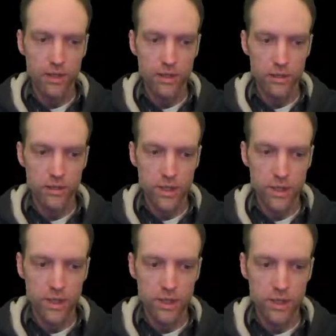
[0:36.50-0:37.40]

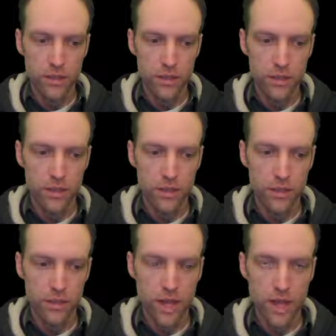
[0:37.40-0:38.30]
$sign
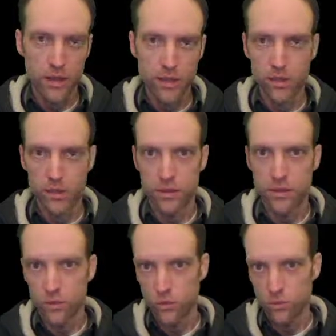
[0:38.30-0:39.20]
dot
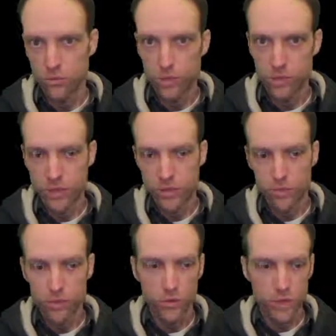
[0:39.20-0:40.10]
to represent the
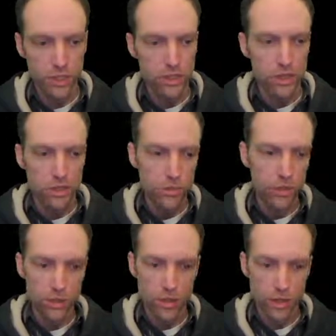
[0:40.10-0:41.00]
root,
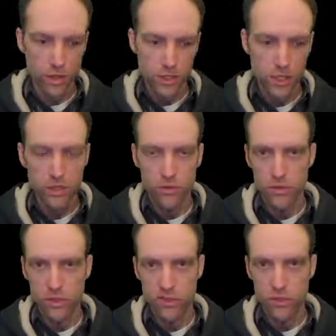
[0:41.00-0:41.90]
but JQ just
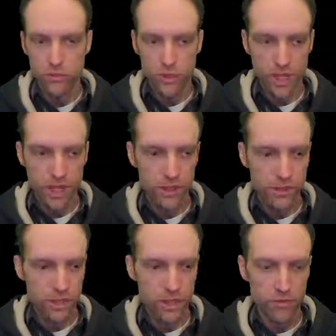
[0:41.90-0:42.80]
assumes the
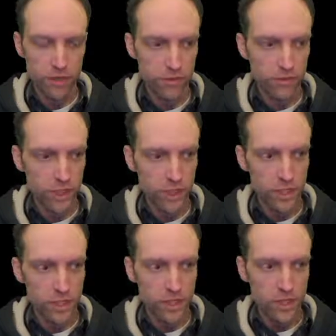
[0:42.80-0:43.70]
$sign effectively,
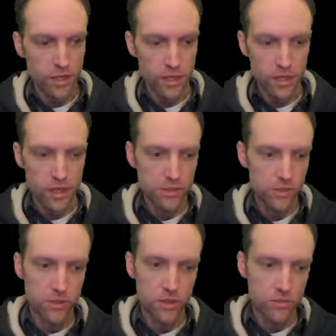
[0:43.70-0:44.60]
and so you
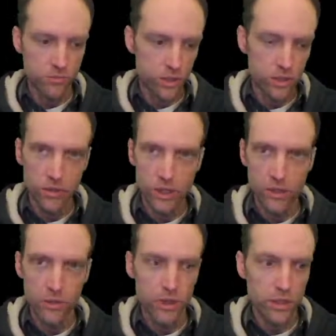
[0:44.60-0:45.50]
don't
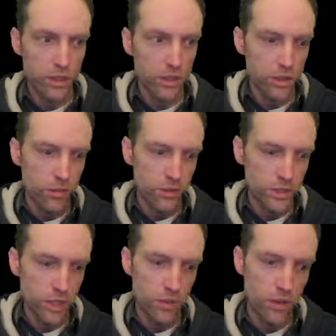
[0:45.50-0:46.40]
include it. But say
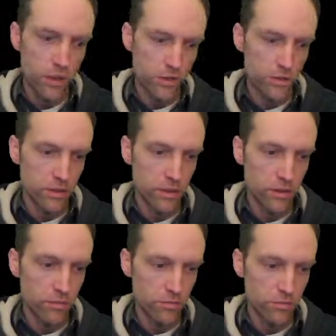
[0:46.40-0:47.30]
I want
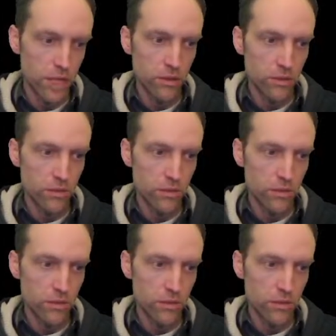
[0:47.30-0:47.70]
menu.